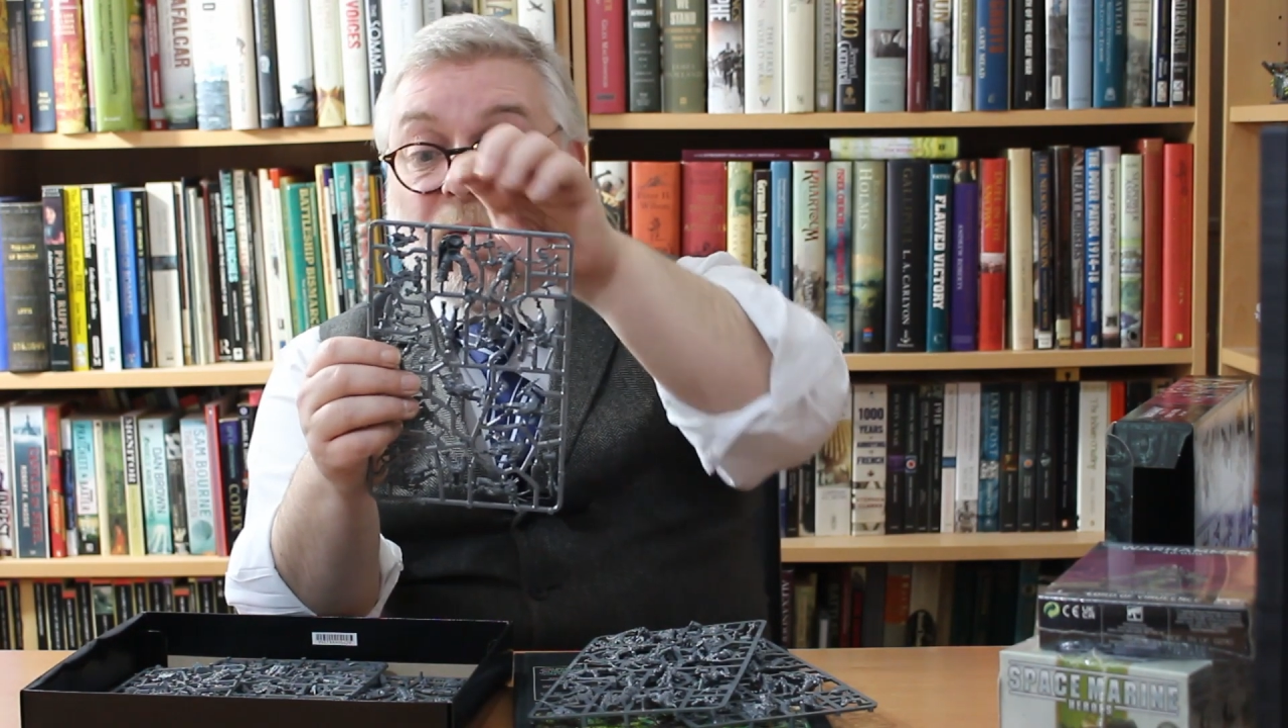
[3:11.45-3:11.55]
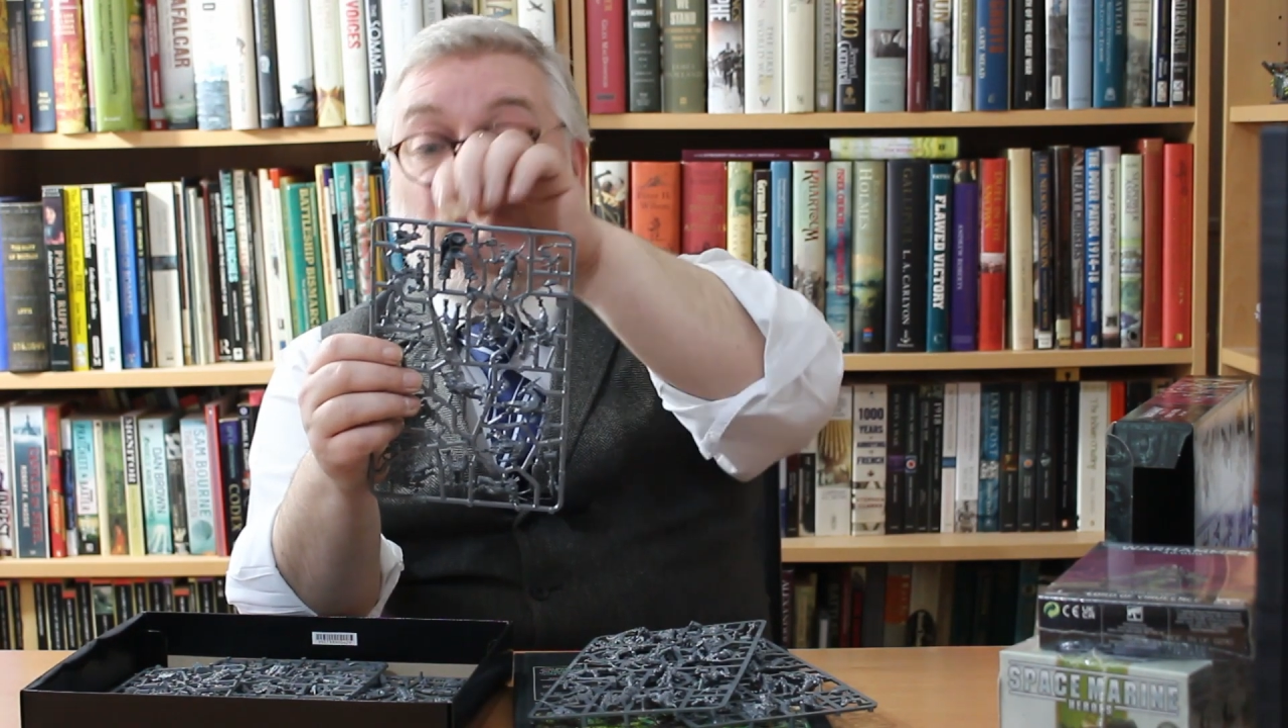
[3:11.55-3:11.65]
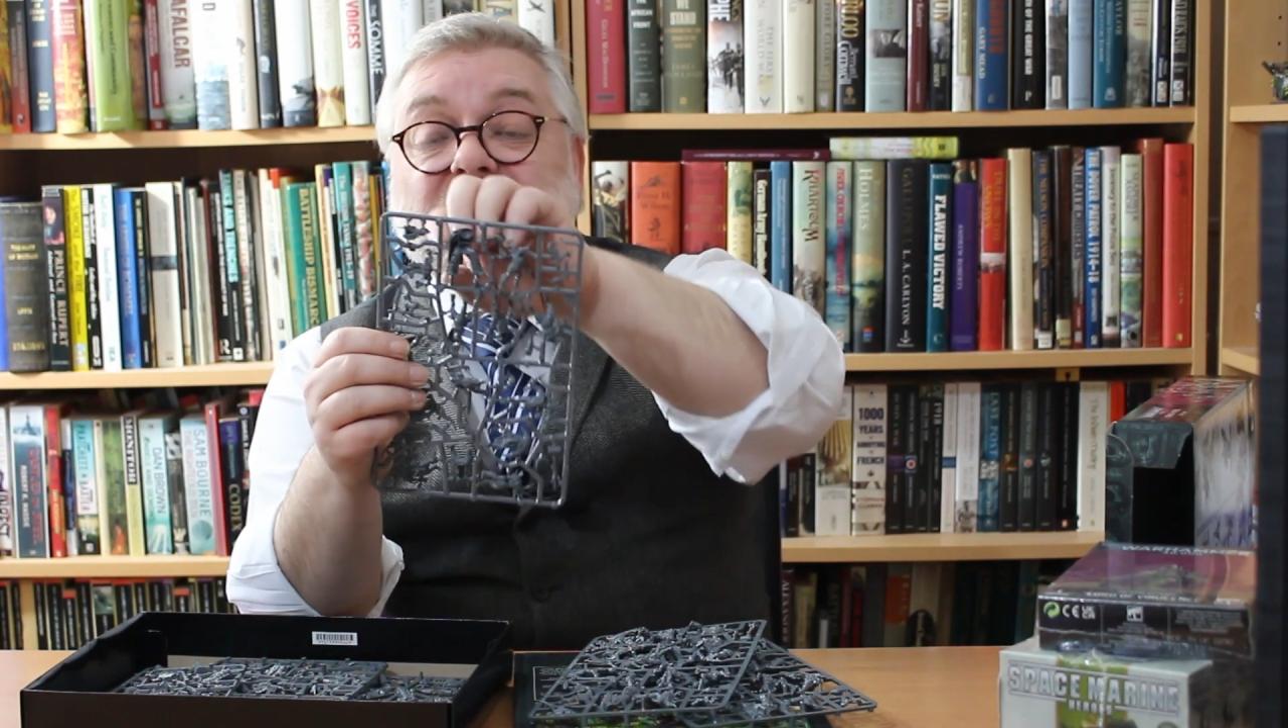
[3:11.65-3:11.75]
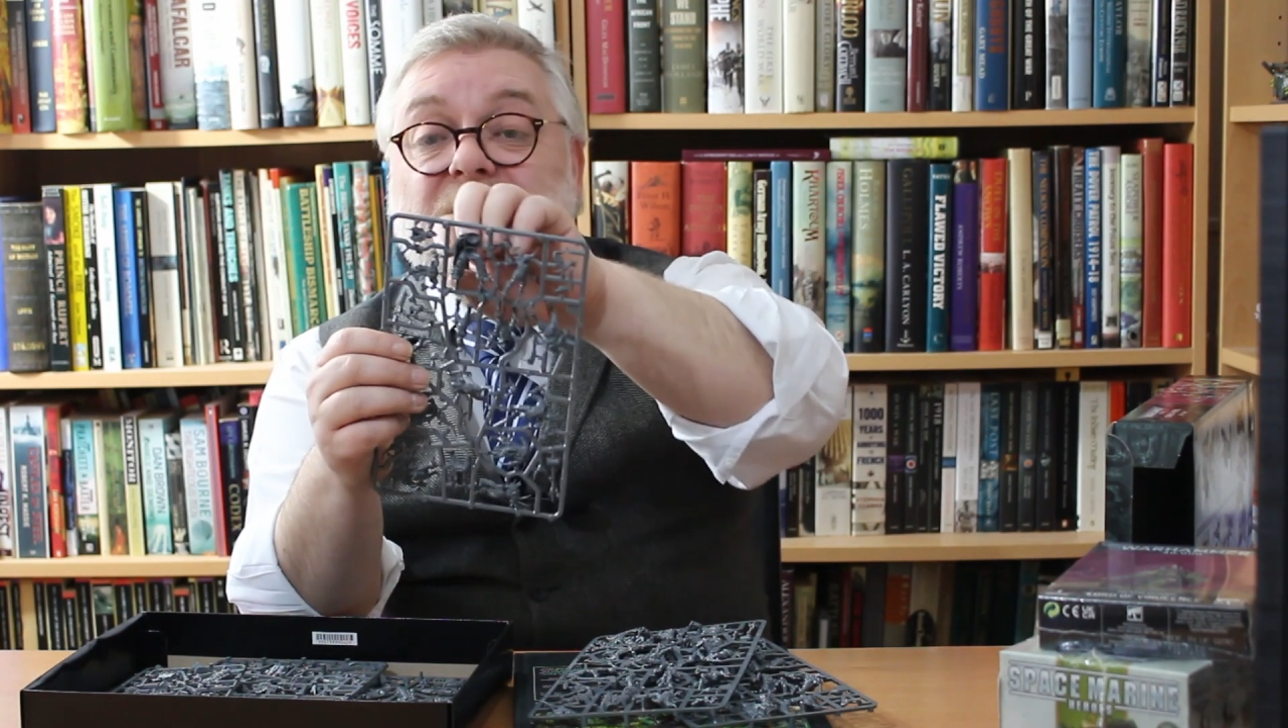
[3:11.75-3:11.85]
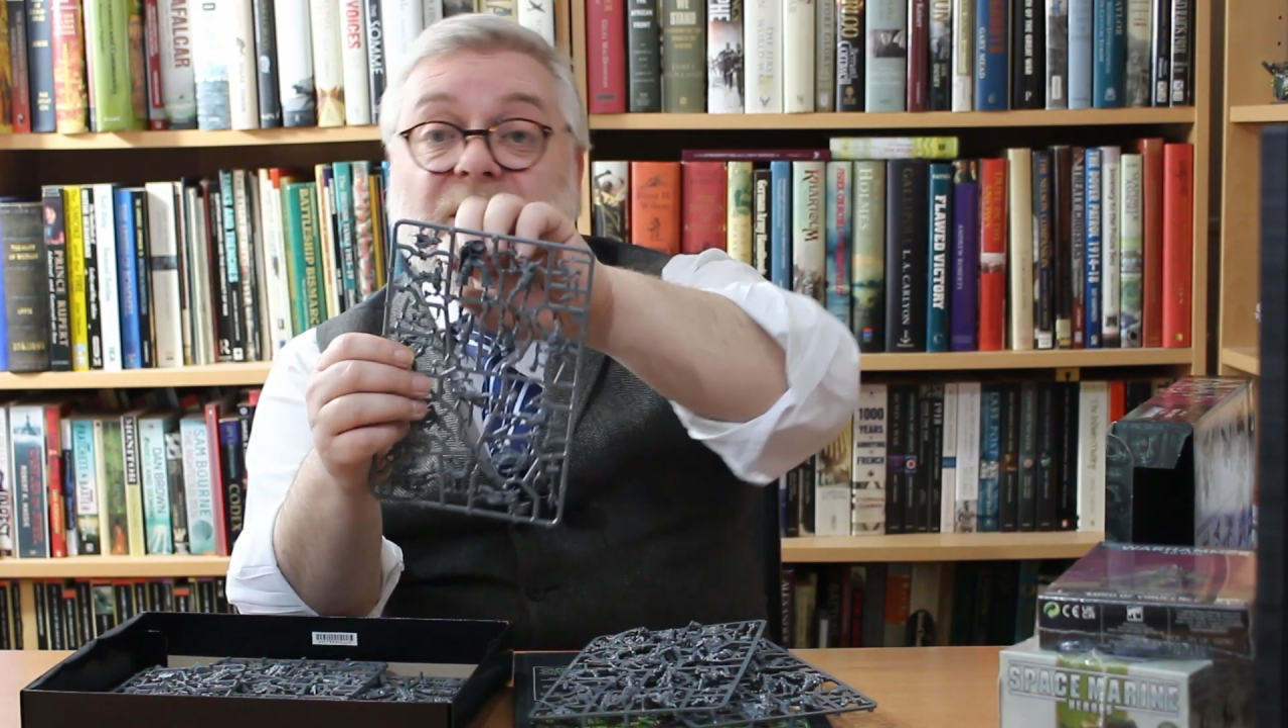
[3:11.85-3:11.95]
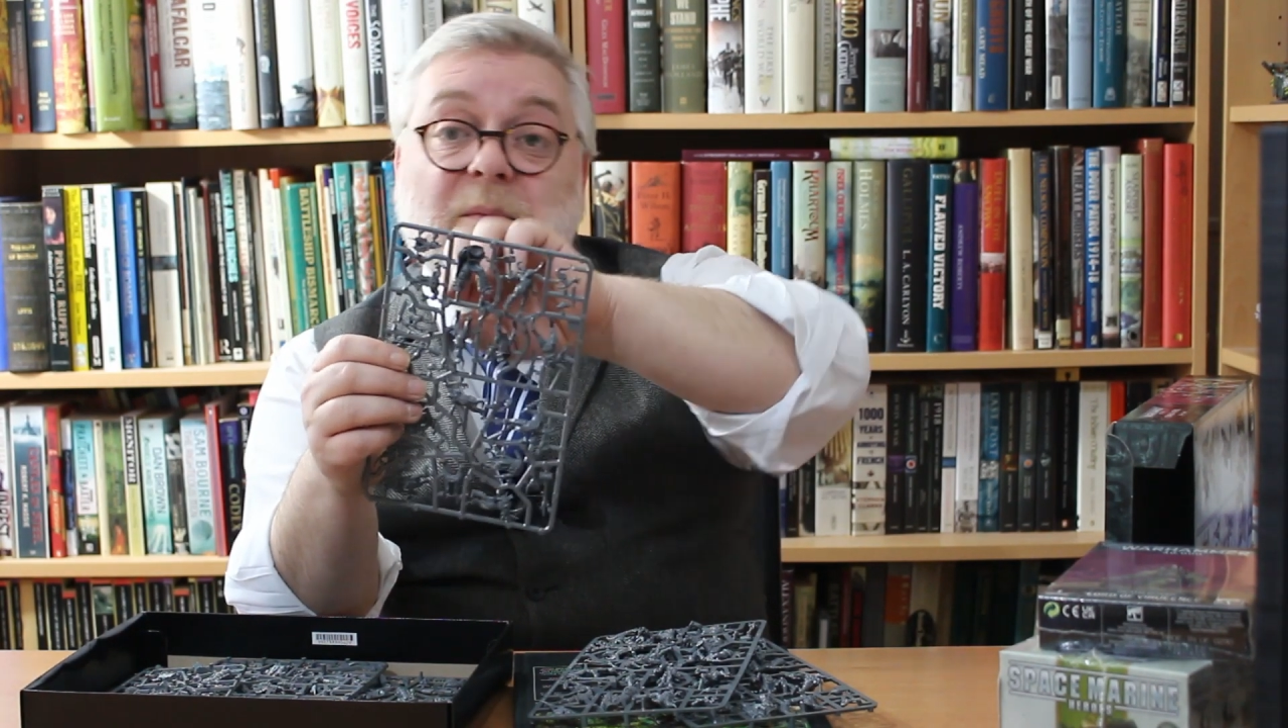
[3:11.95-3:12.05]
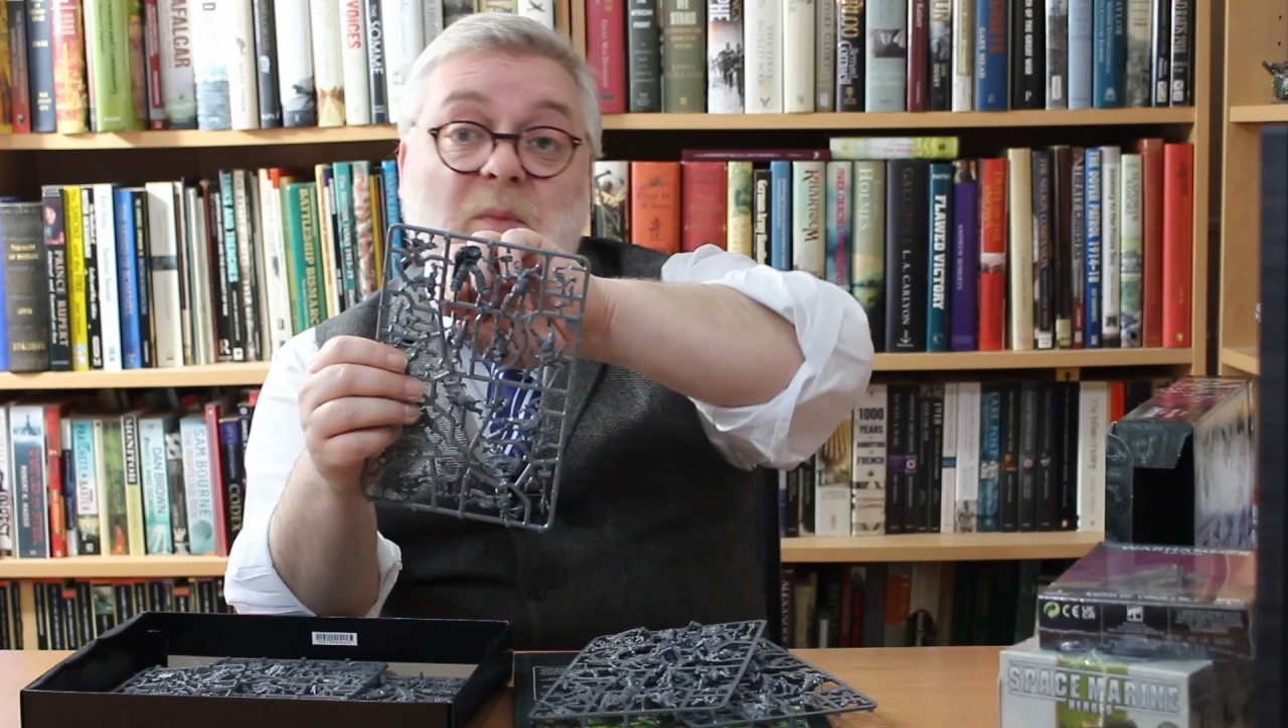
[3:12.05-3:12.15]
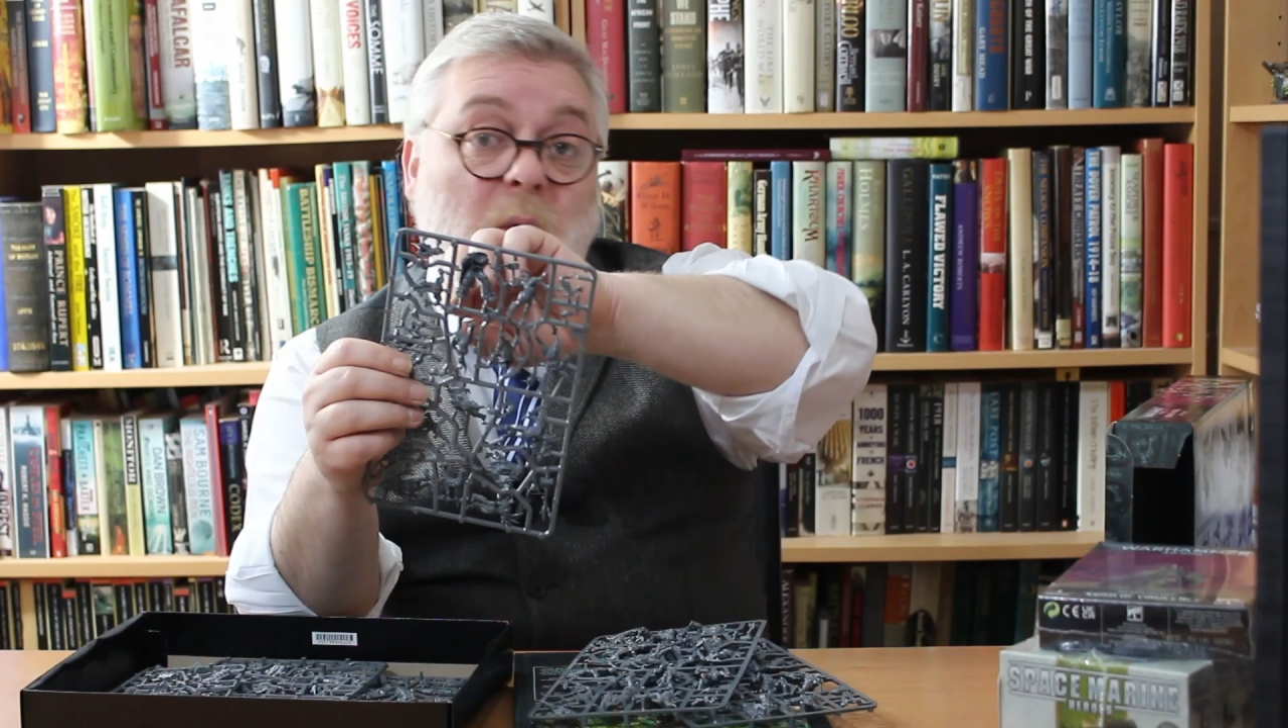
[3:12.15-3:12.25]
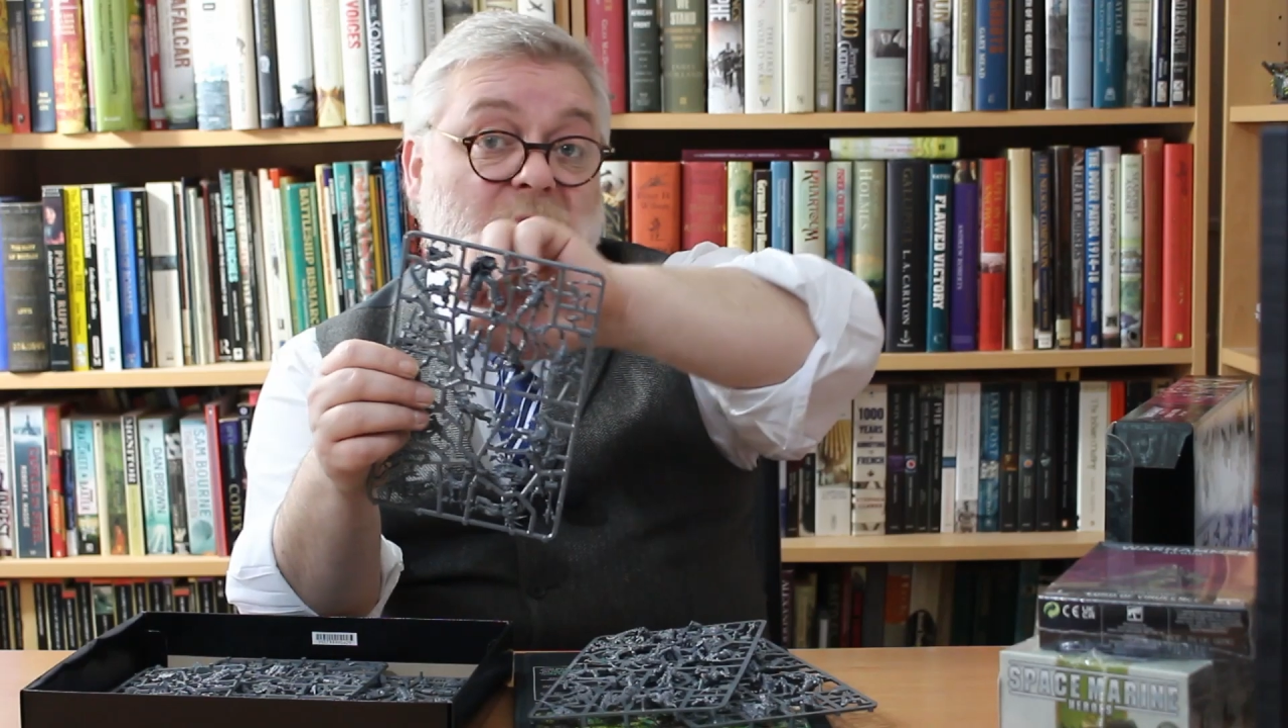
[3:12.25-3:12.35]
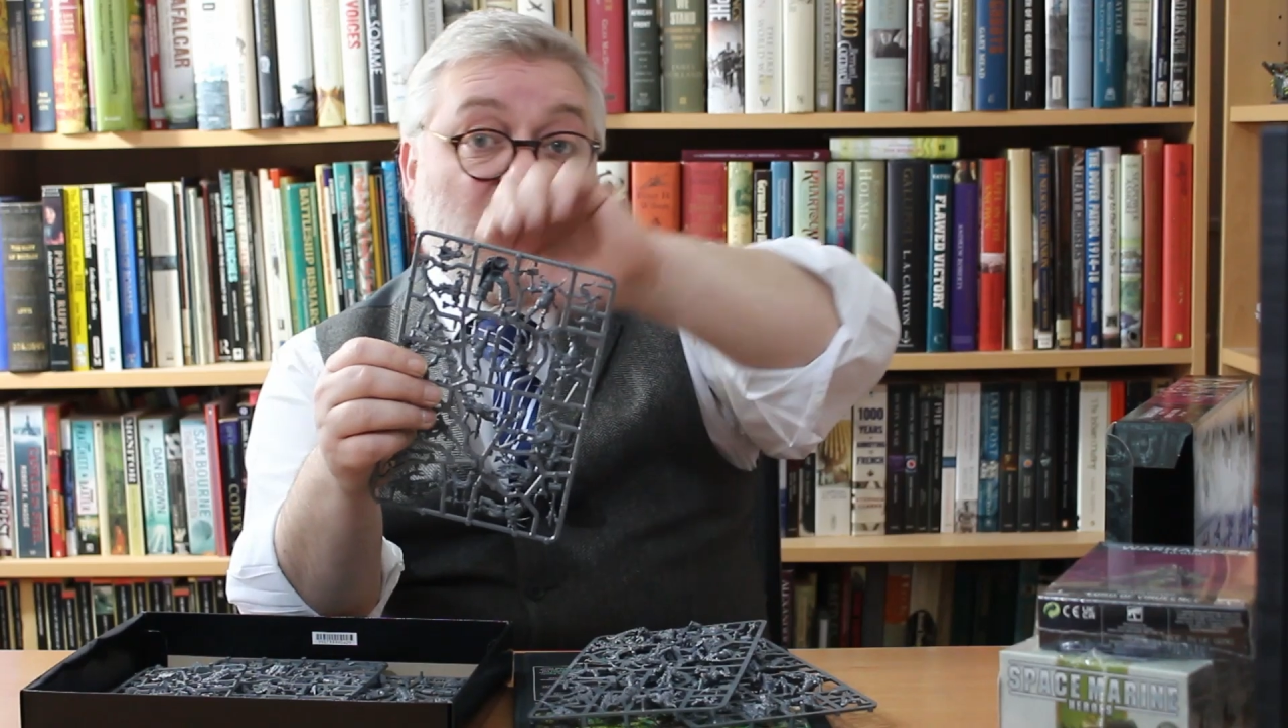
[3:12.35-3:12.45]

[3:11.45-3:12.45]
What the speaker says: rest of him was